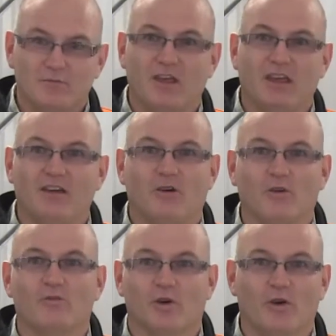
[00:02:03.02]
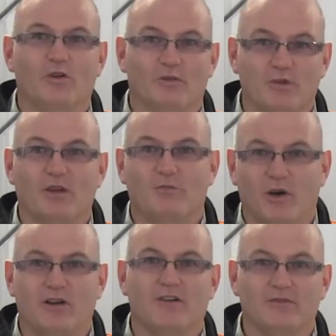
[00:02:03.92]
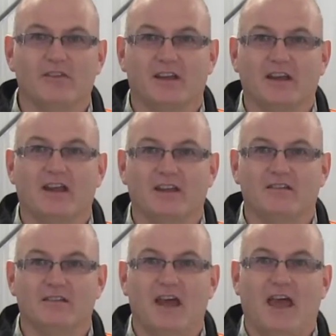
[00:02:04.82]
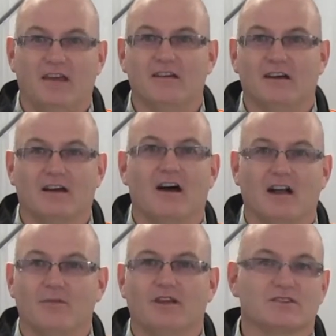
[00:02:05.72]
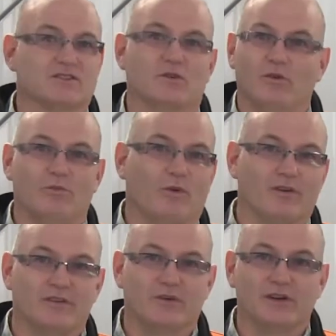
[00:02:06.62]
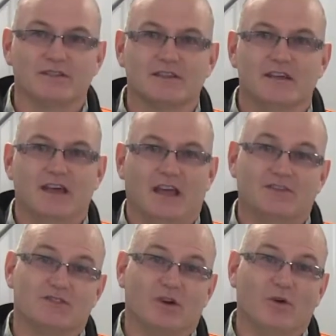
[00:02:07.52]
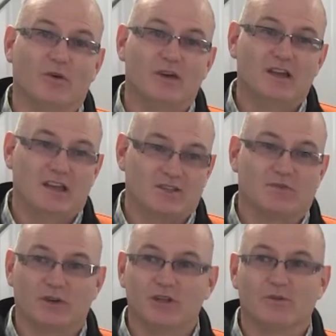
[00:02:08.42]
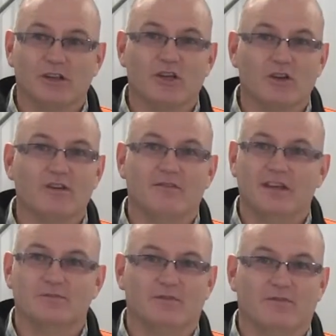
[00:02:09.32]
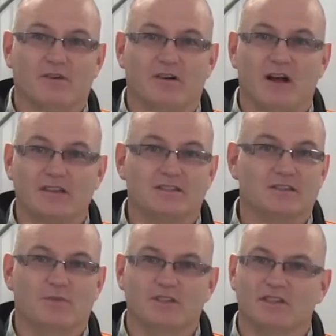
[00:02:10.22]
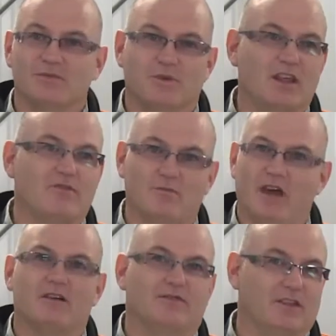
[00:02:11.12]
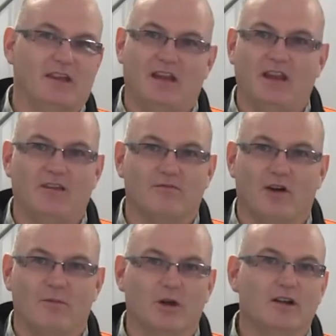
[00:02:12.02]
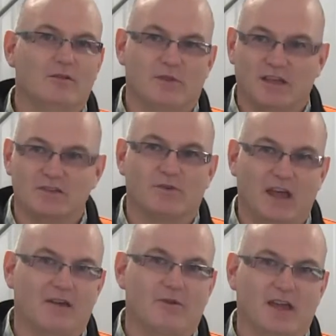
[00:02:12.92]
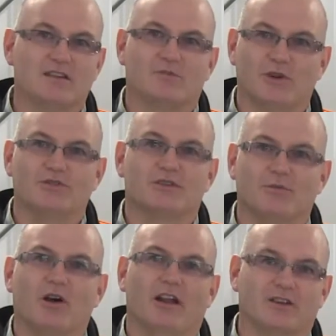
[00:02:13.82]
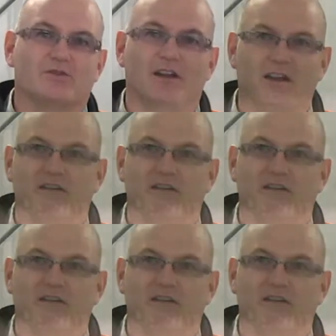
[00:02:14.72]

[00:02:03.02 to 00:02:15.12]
being homegrown and being part of the Canadian ag economy is so important to us. And so it's a really, really good investment for us as a business, but even better for the Canadian farmer because we, we get to produce the products right